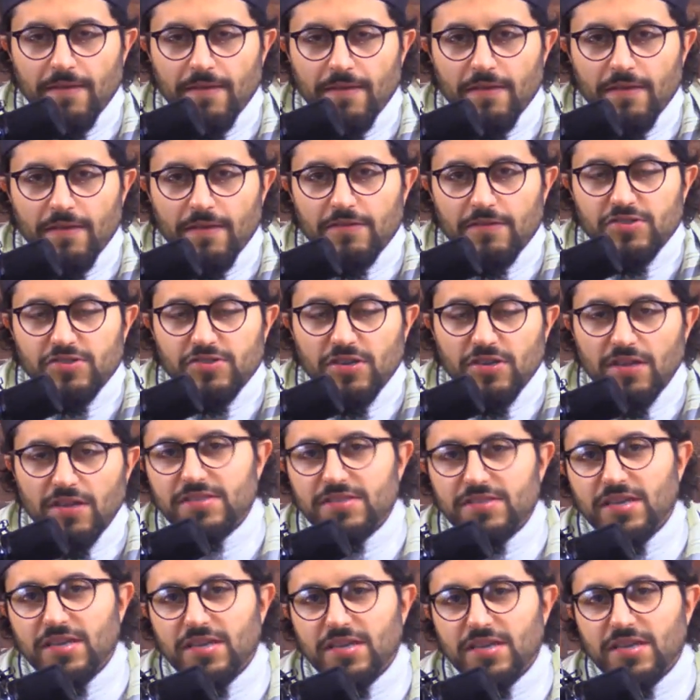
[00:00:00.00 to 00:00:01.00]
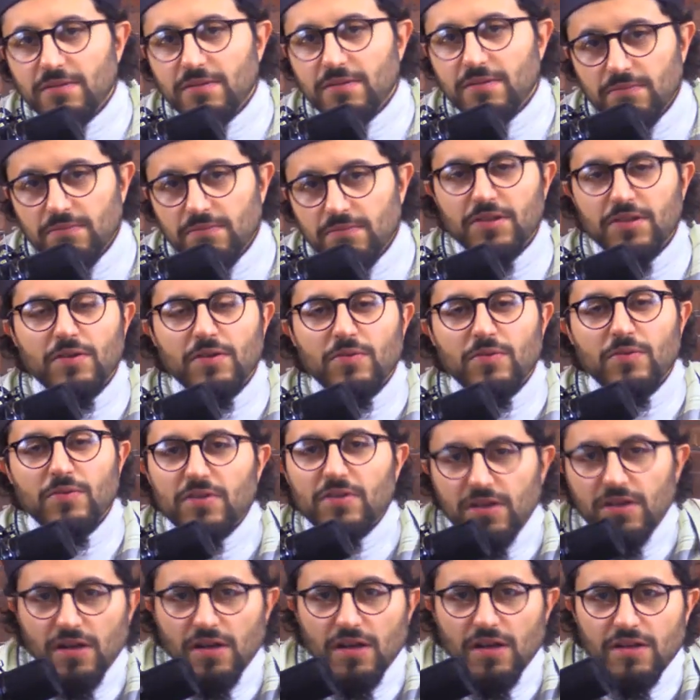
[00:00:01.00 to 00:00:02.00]
Aren't you going to tell him,
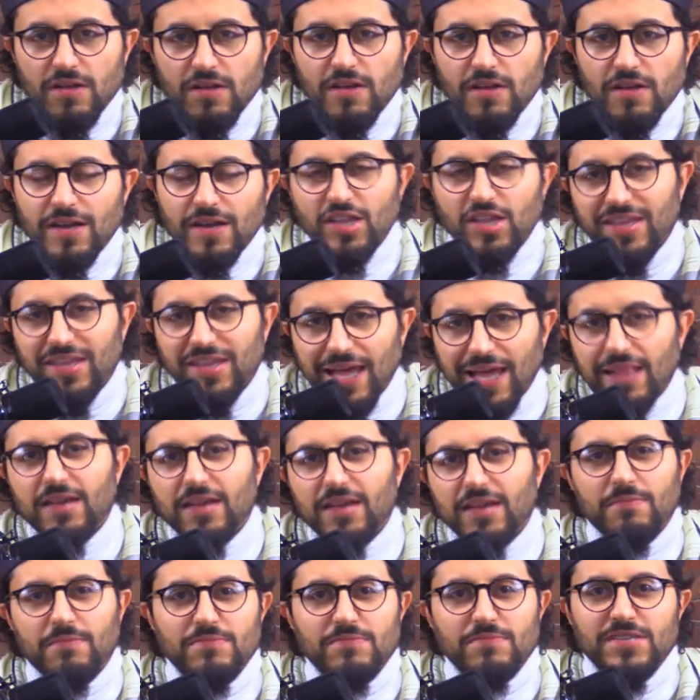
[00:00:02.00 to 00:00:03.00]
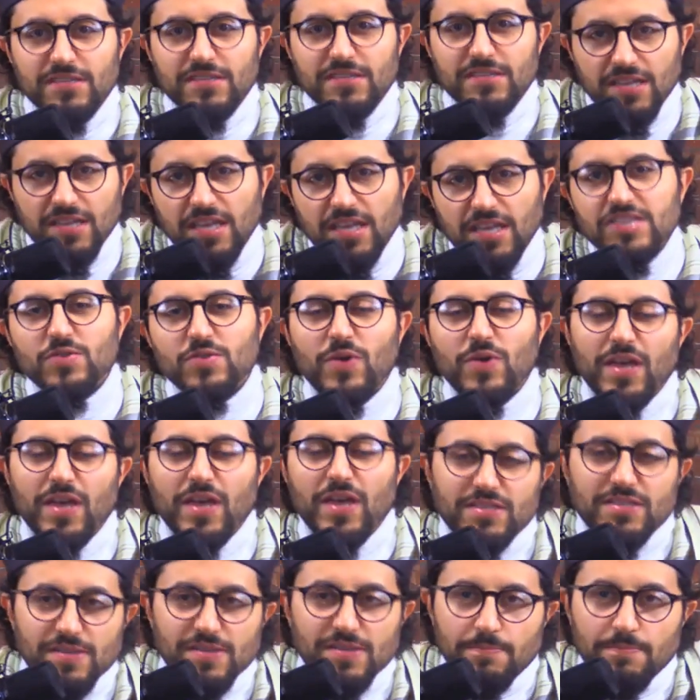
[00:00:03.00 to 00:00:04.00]
cut it out? You yell at him, take the keys away
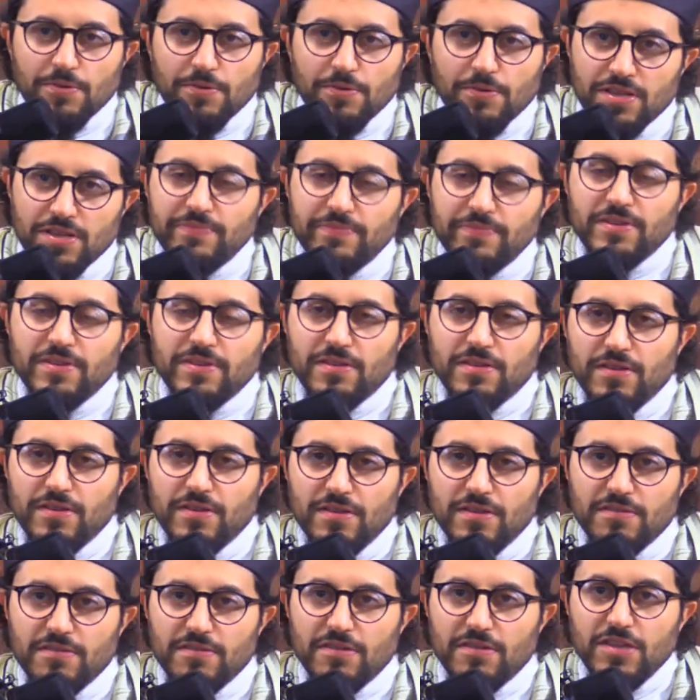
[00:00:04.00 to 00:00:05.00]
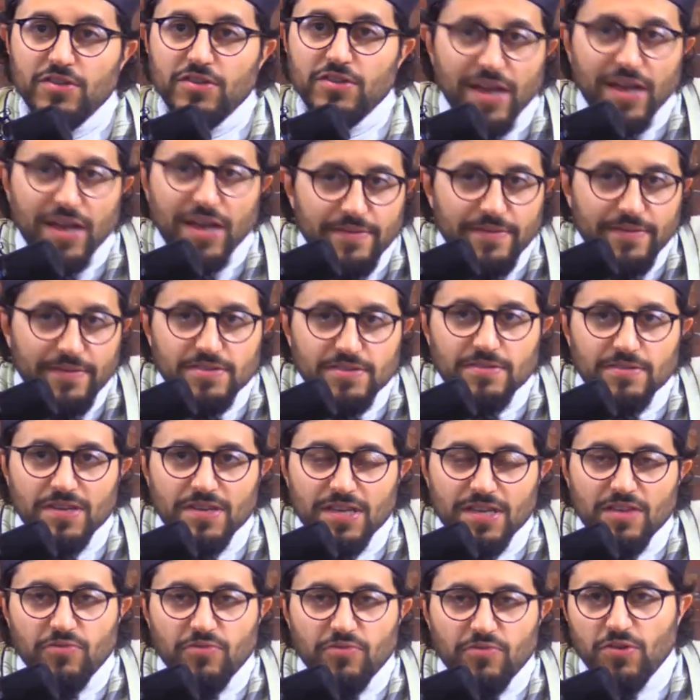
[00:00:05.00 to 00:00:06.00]
at some point, even, right? You have to.
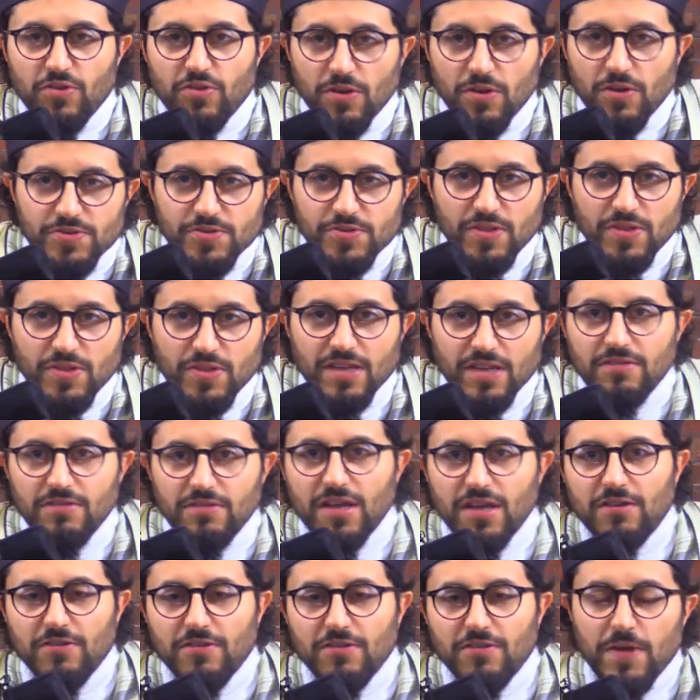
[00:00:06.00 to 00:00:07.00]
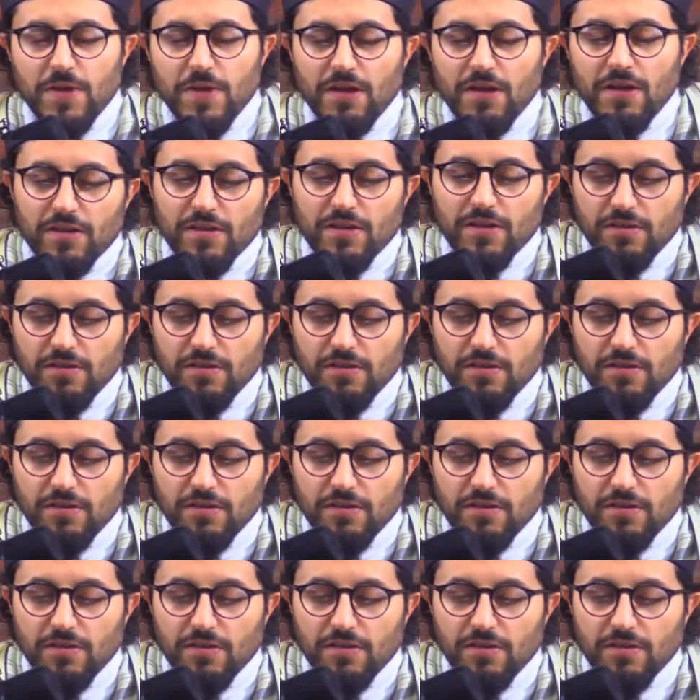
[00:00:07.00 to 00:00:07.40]
If you don't do that, you're not a good parent.